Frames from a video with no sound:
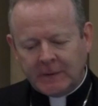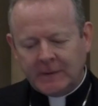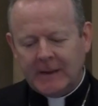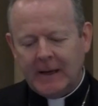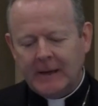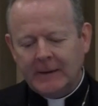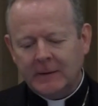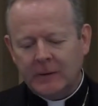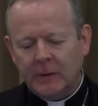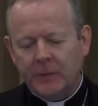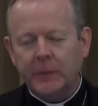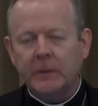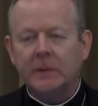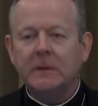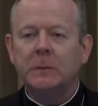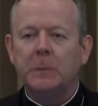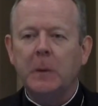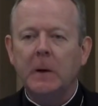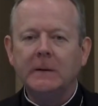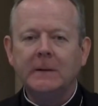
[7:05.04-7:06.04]
sense of
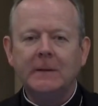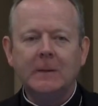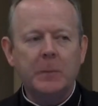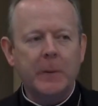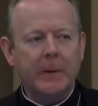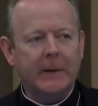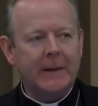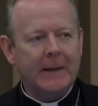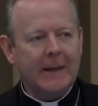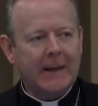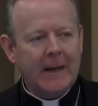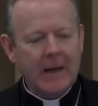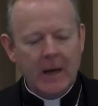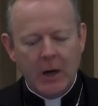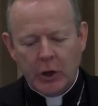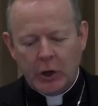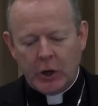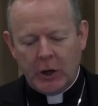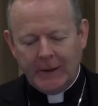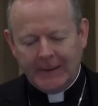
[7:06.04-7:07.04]
responsibility,
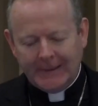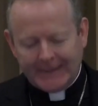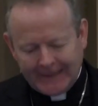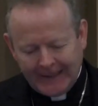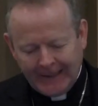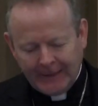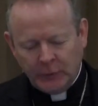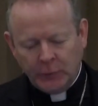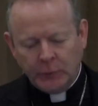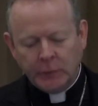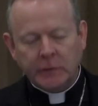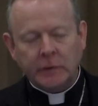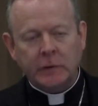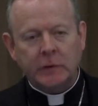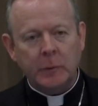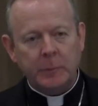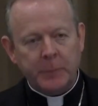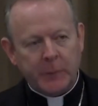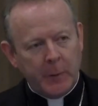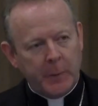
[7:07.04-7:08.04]
continues
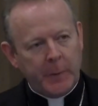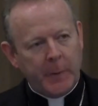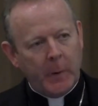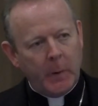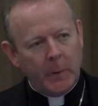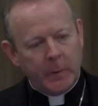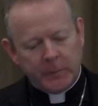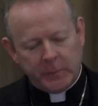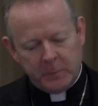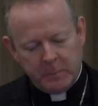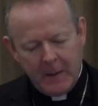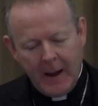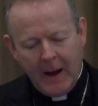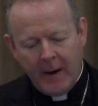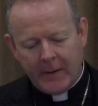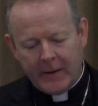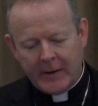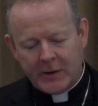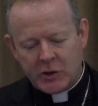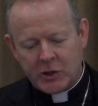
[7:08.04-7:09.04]
to propose
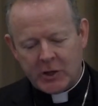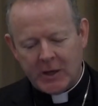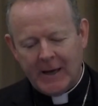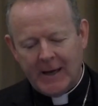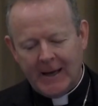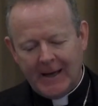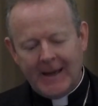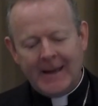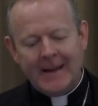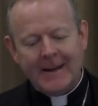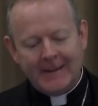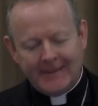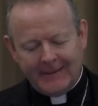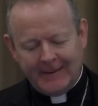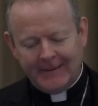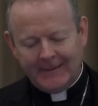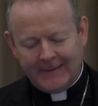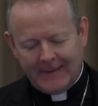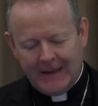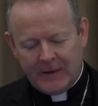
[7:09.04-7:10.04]
marriage in
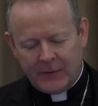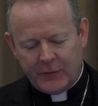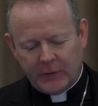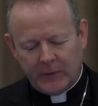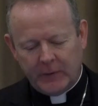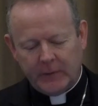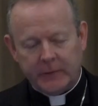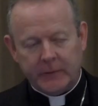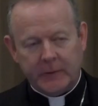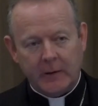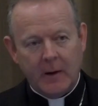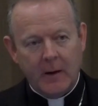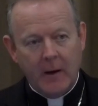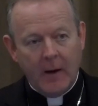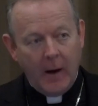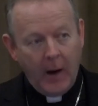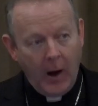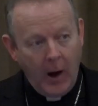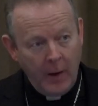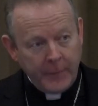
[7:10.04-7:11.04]
its essentials:
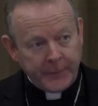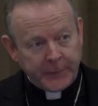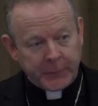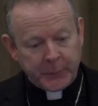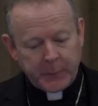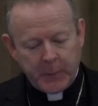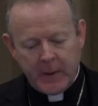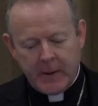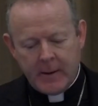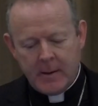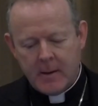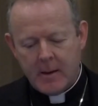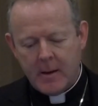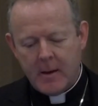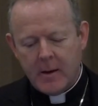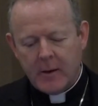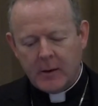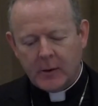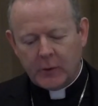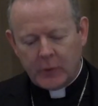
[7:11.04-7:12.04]
offspring,
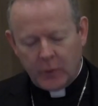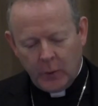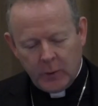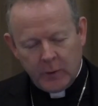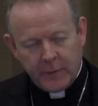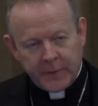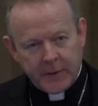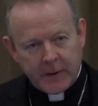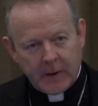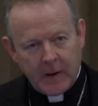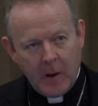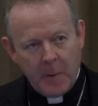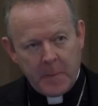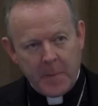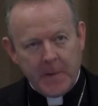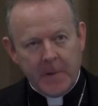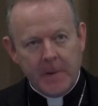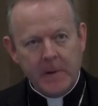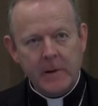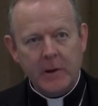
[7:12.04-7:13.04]
good of the
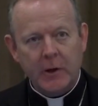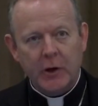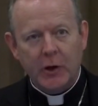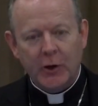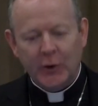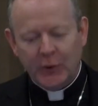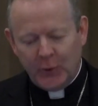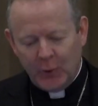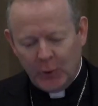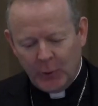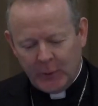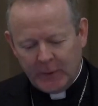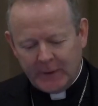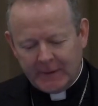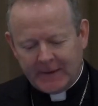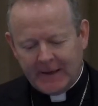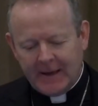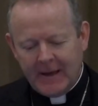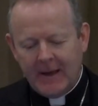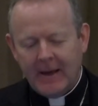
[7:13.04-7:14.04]
couple,
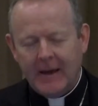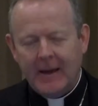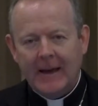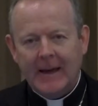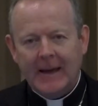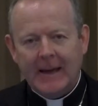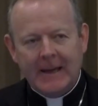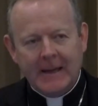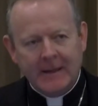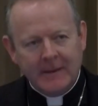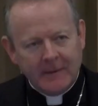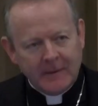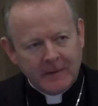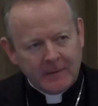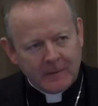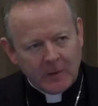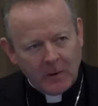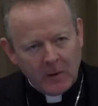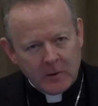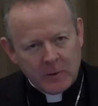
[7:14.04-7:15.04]
unity,
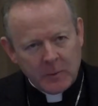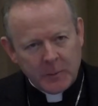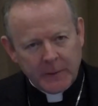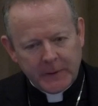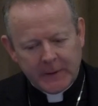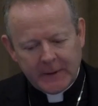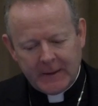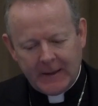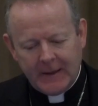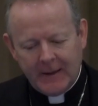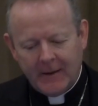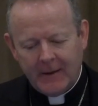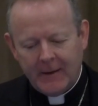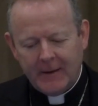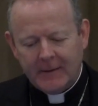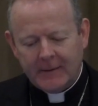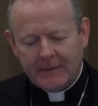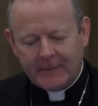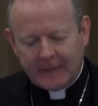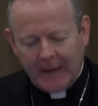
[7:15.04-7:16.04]
indissolubility,
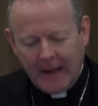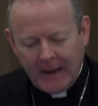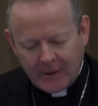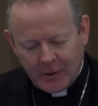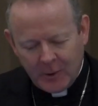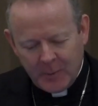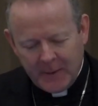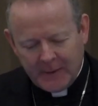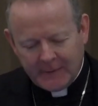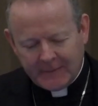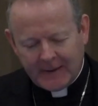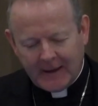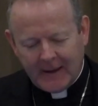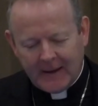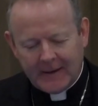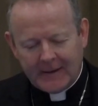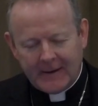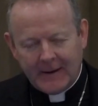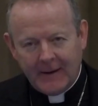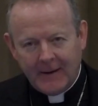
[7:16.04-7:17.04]

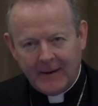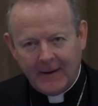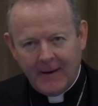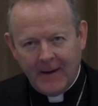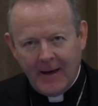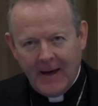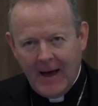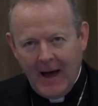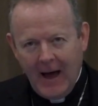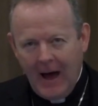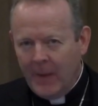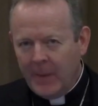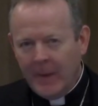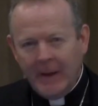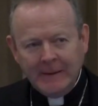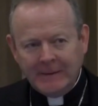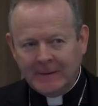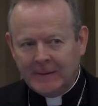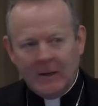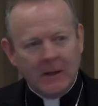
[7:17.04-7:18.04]
sacramentality." And
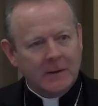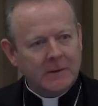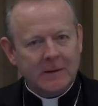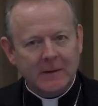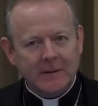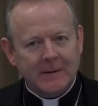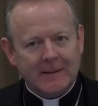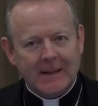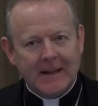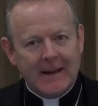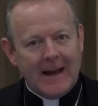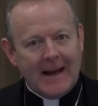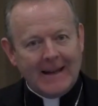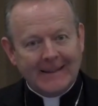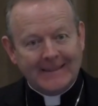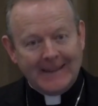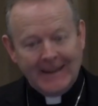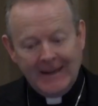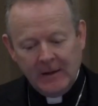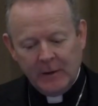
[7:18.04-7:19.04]
that's not just an
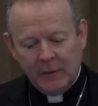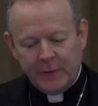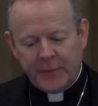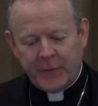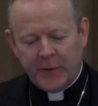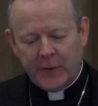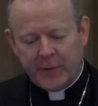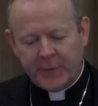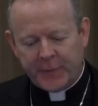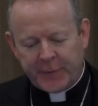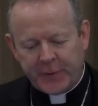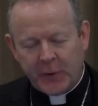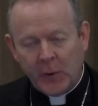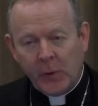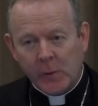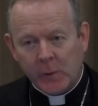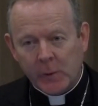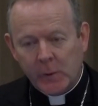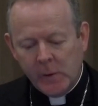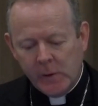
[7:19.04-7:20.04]
ideal for the
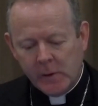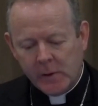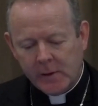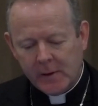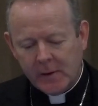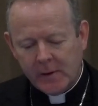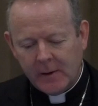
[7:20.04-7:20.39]
few,